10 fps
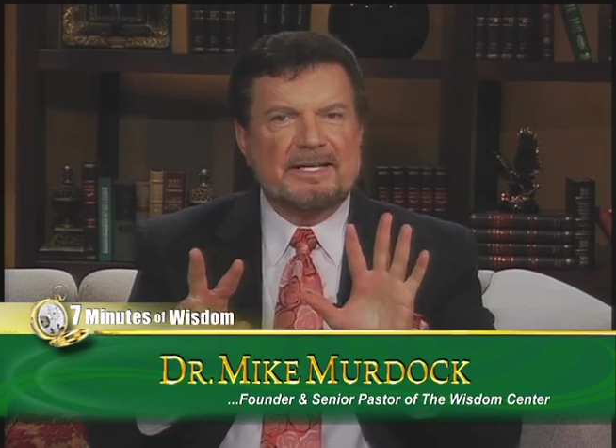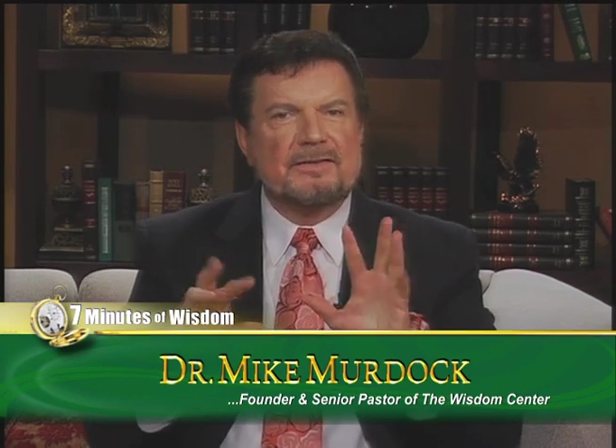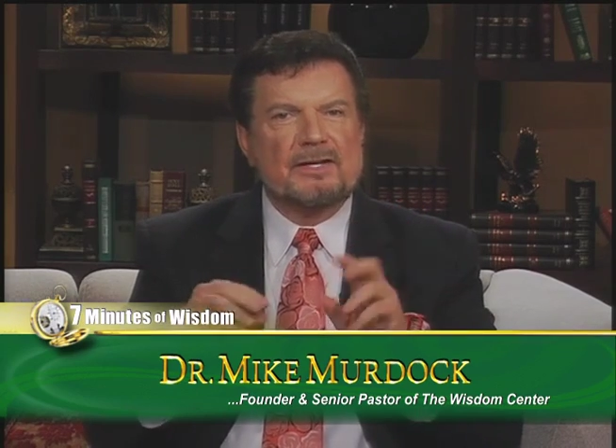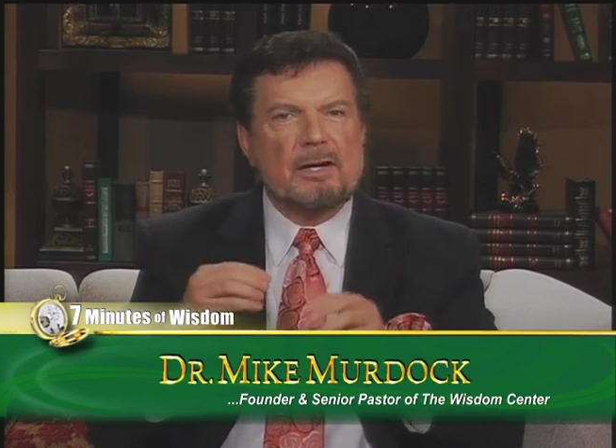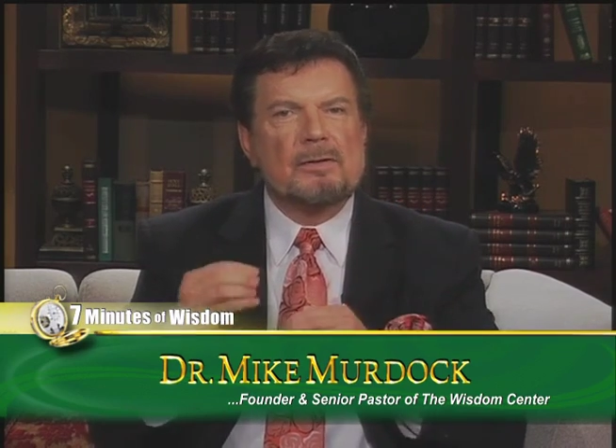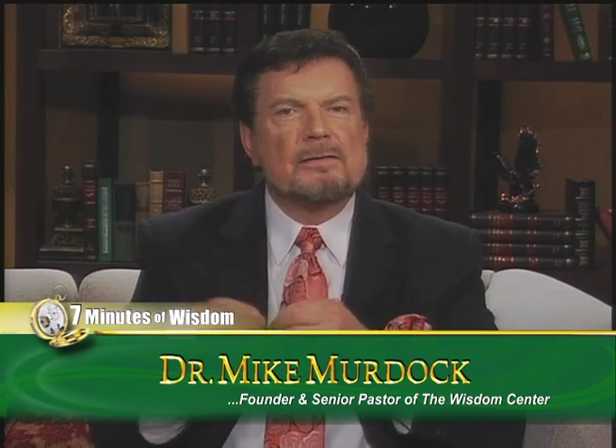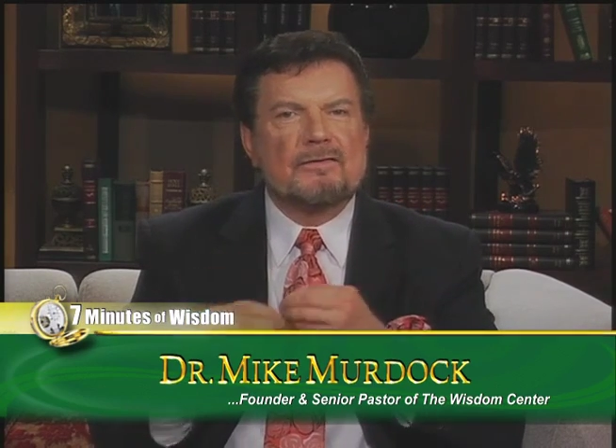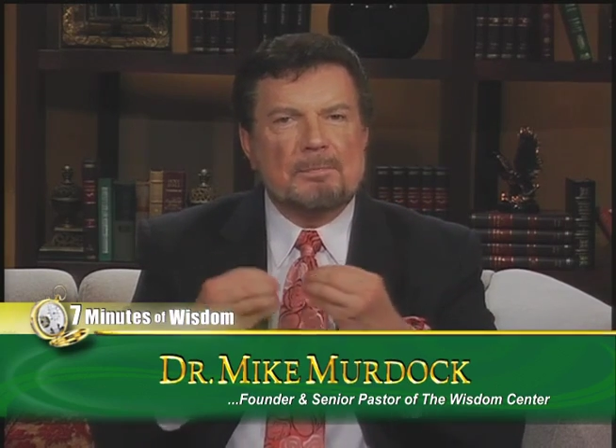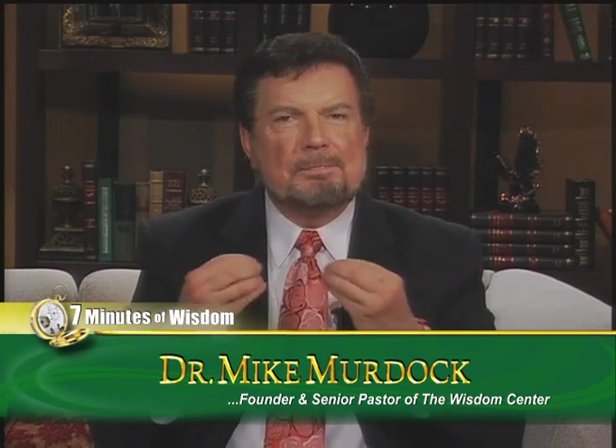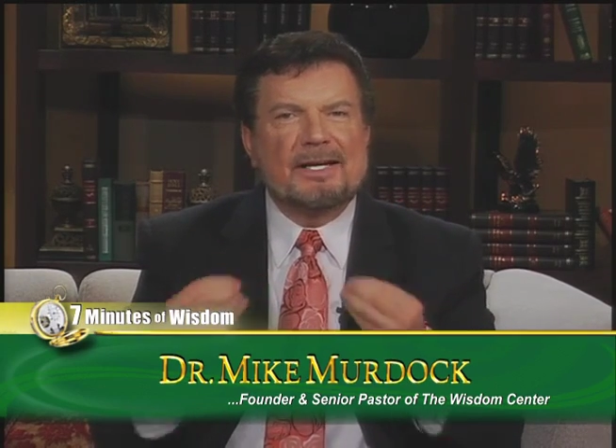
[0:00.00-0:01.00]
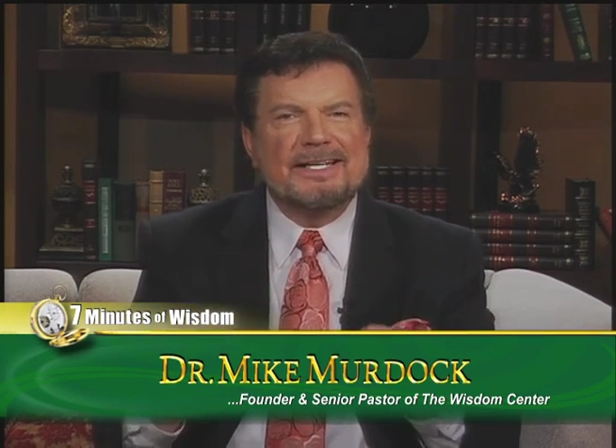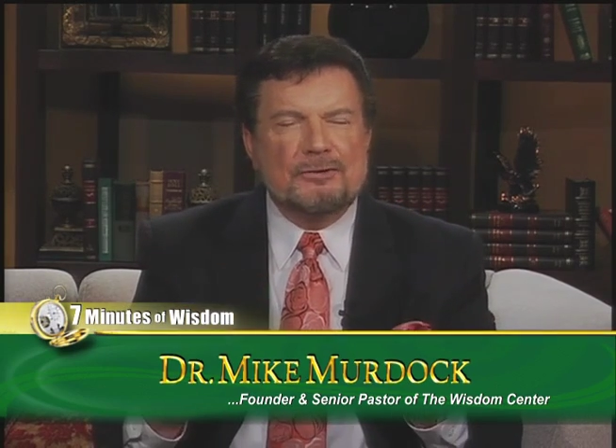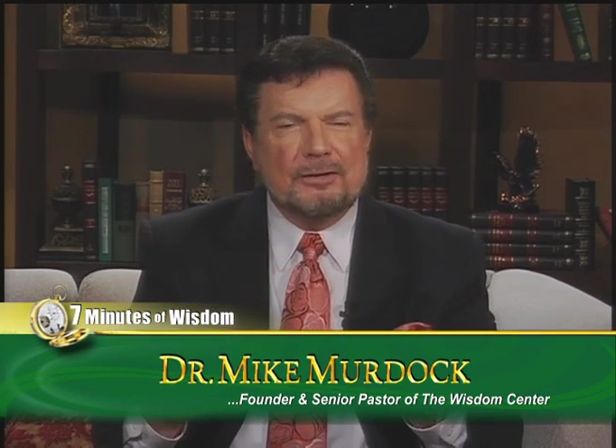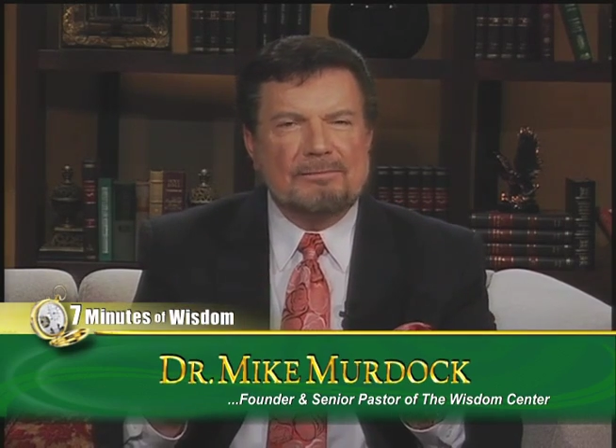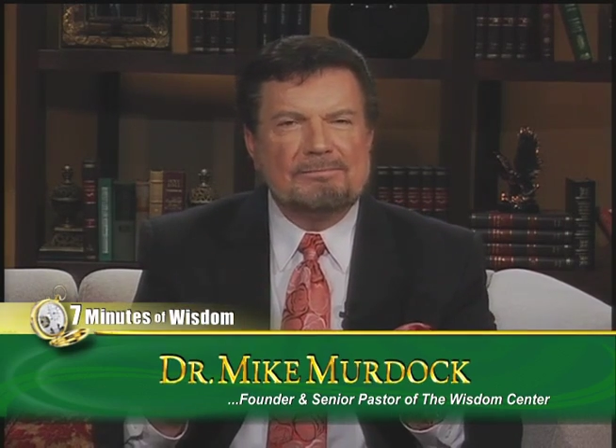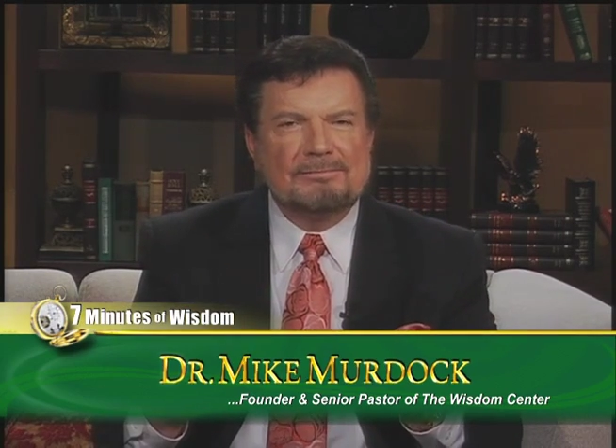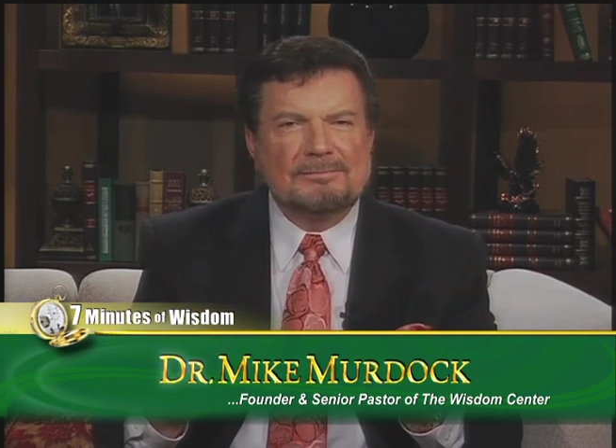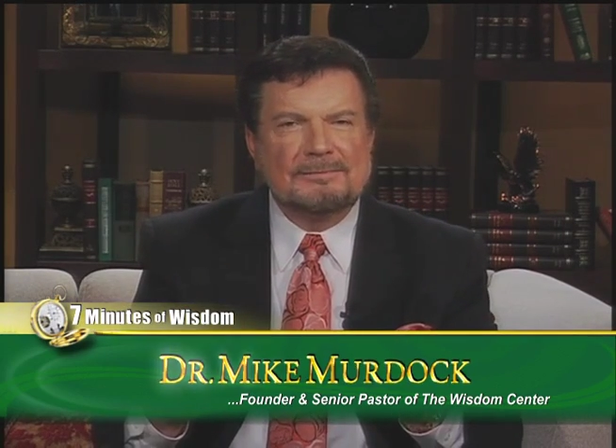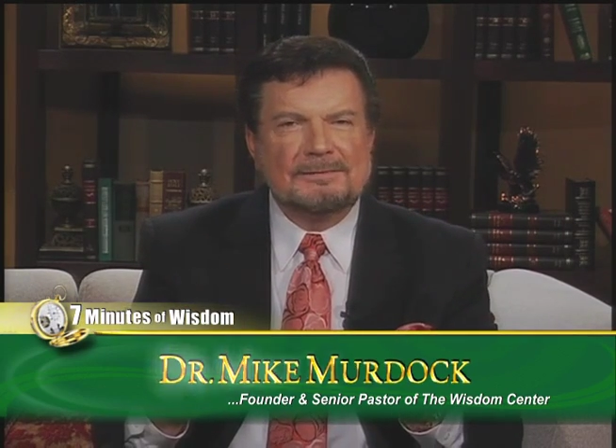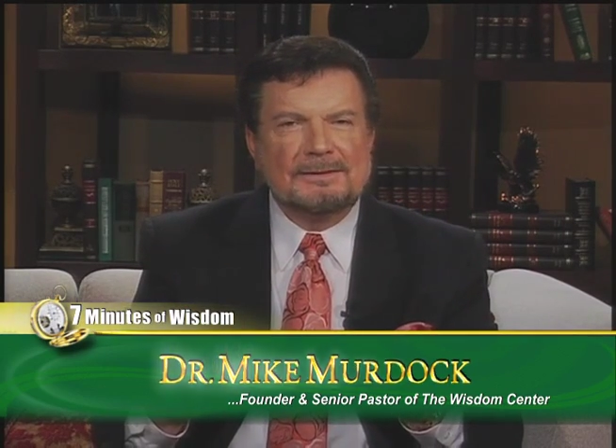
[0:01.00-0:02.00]
being the number of completion,
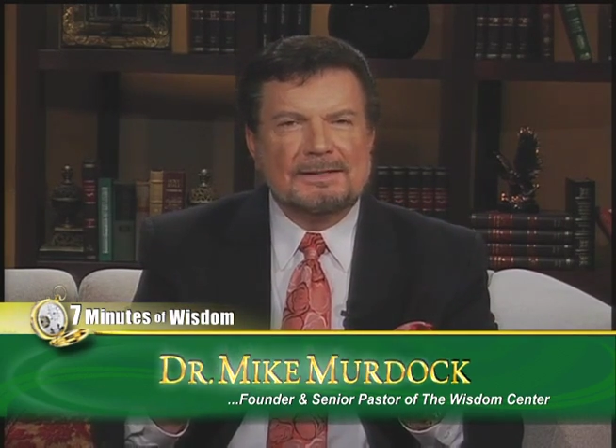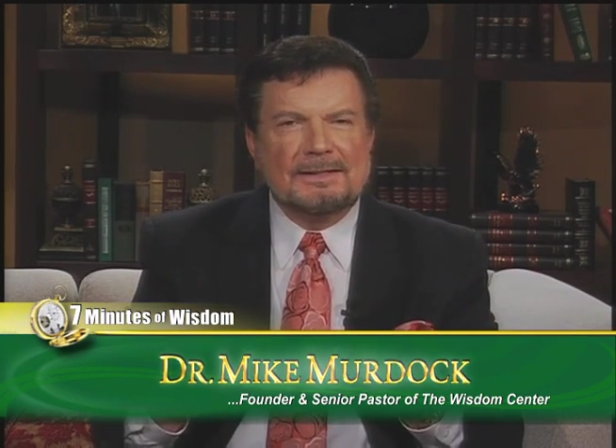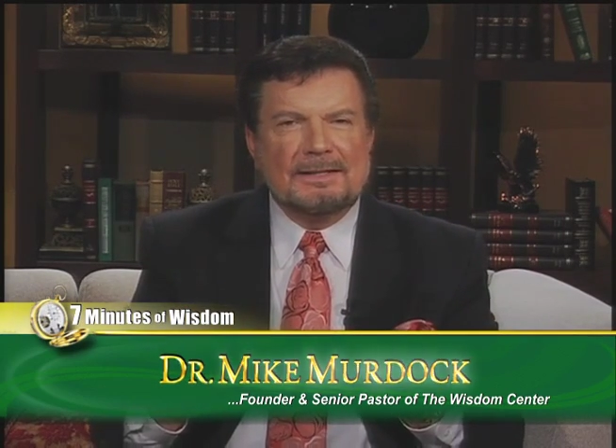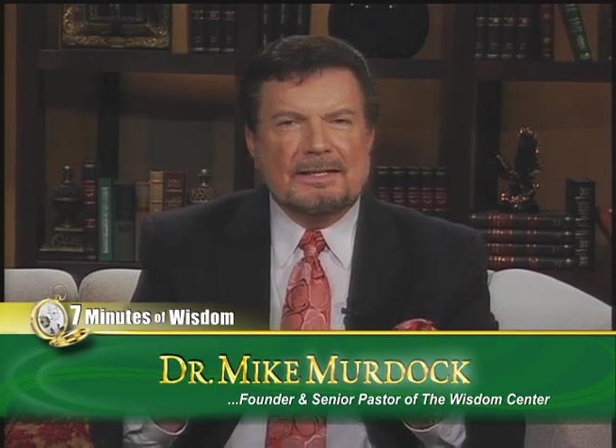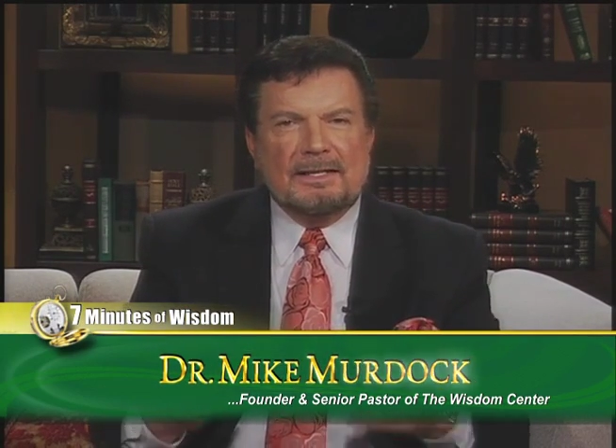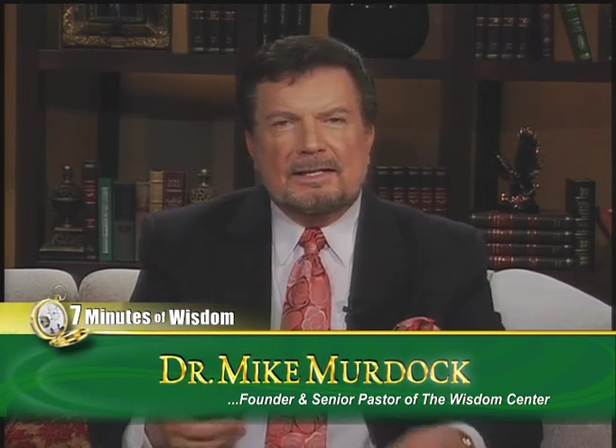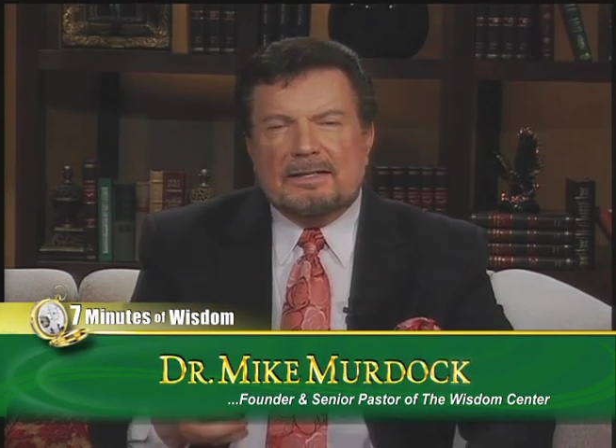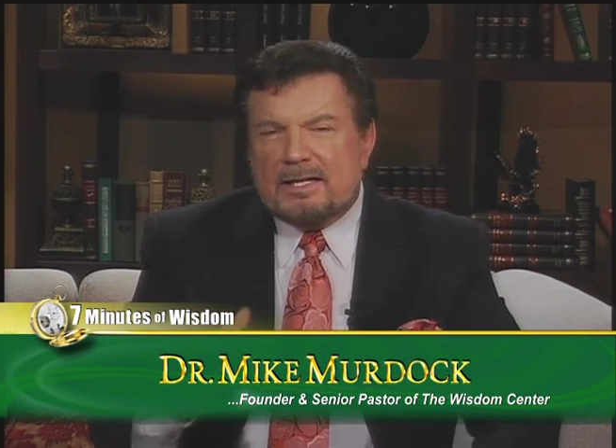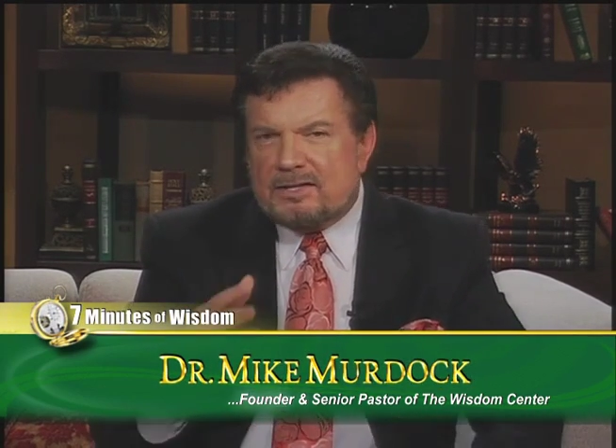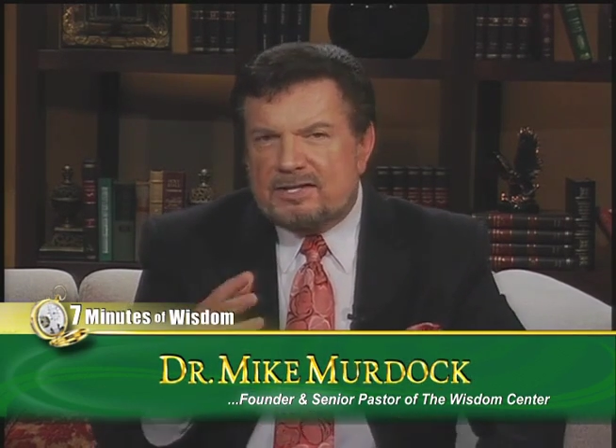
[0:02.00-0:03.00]
that